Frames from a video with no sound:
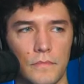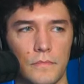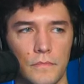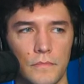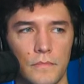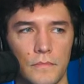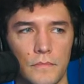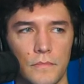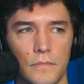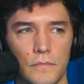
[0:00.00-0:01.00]

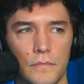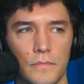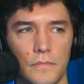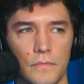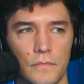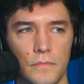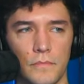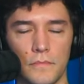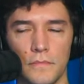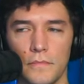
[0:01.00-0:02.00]

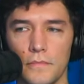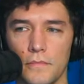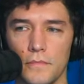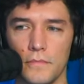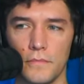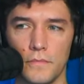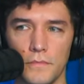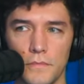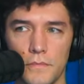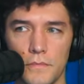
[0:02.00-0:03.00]

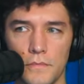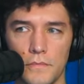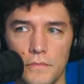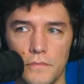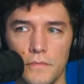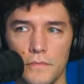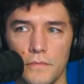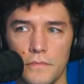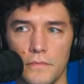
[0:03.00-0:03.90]
The person shown says nothing.